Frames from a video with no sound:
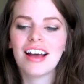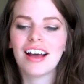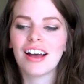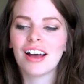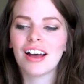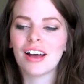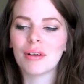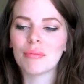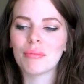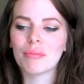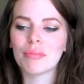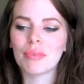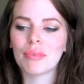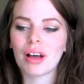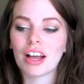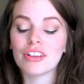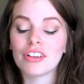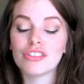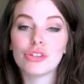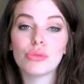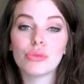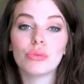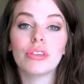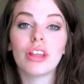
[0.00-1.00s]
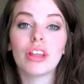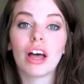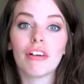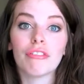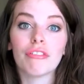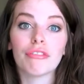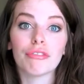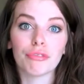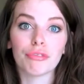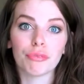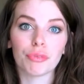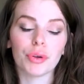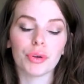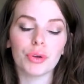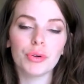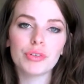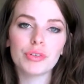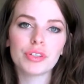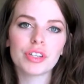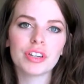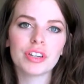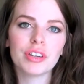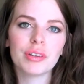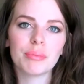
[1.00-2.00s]
I do love
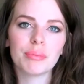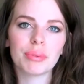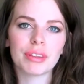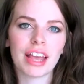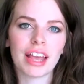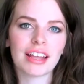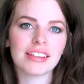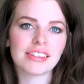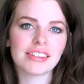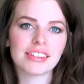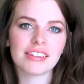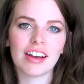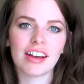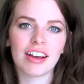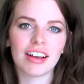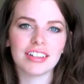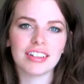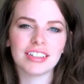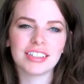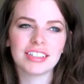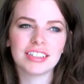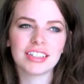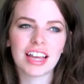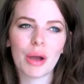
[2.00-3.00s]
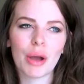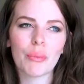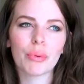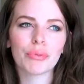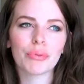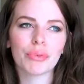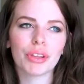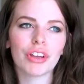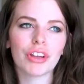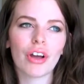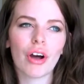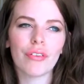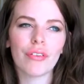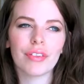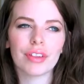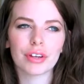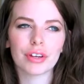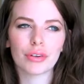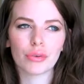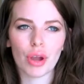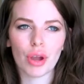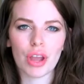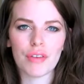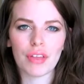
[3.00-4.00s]
fruit, but that's not, I wouldn't really call that
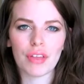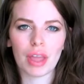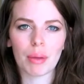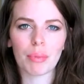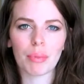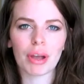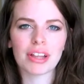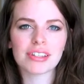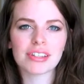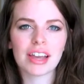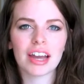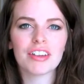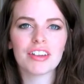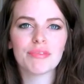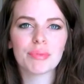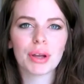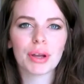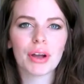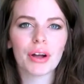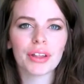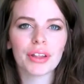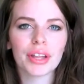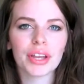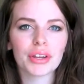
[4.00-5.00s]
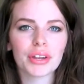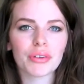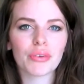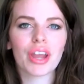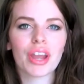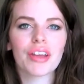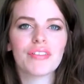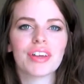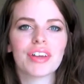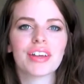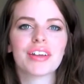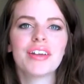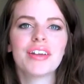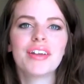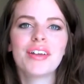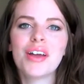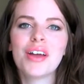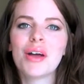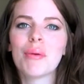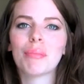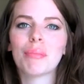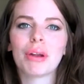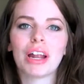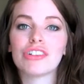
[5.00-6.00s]
a craving. Brad's kind of been calling it a craving,
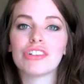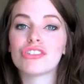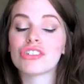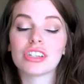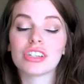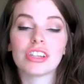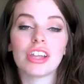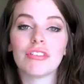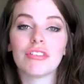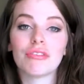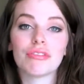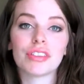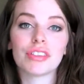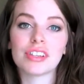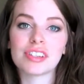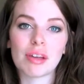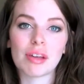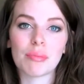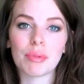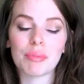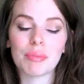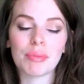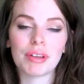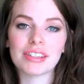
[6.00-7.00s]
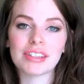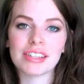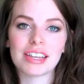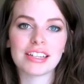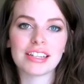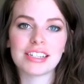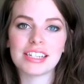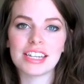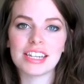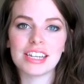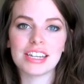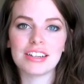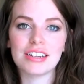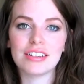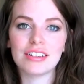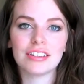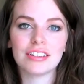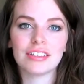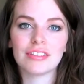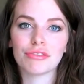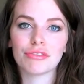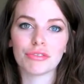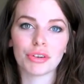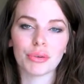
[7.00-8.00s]
but I just love the summer because I get to eat
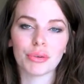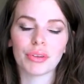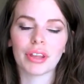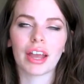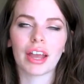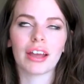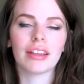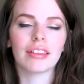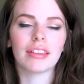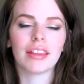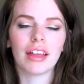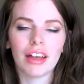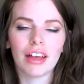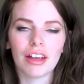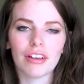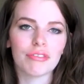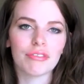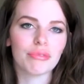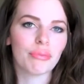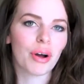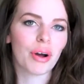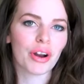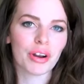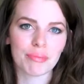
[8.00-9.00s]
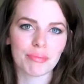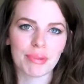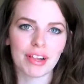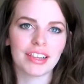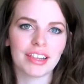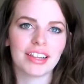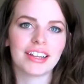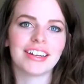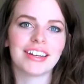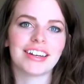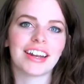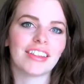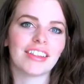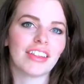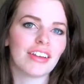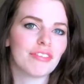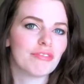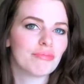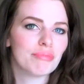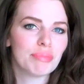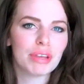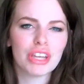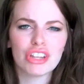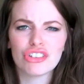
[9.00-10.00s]
fruit. Like, I love watermelon and I
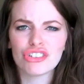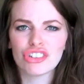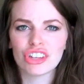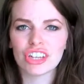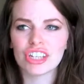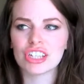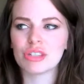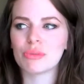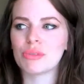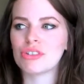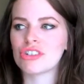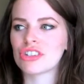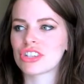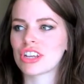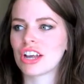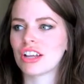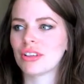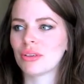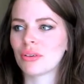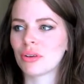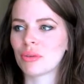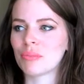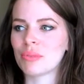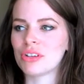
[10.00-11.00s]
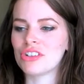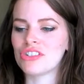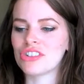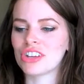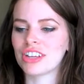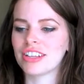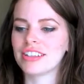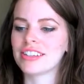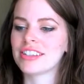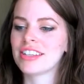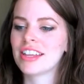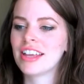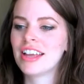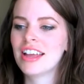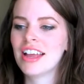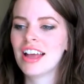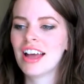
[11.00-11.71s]
love peaches. We just got local peaches.